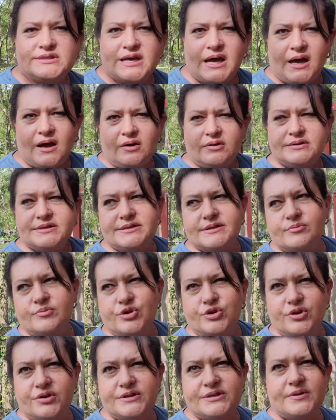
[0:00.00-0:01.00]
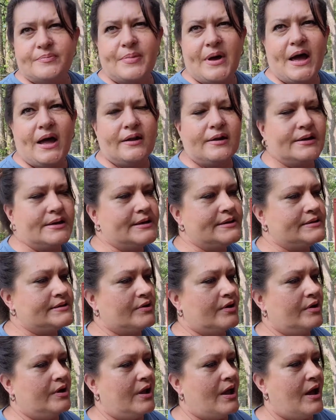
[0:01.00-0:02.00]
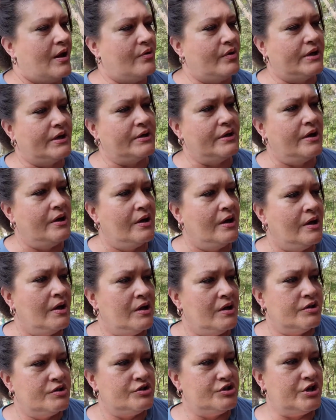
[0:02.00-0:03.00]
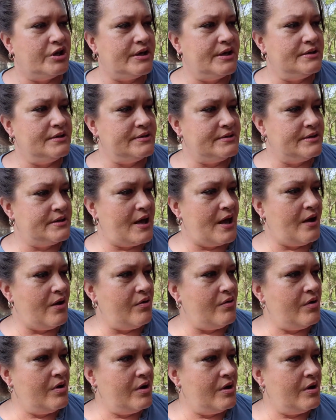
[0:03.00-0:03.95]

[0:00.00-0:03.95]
towns and municipalities are allowing chickens now,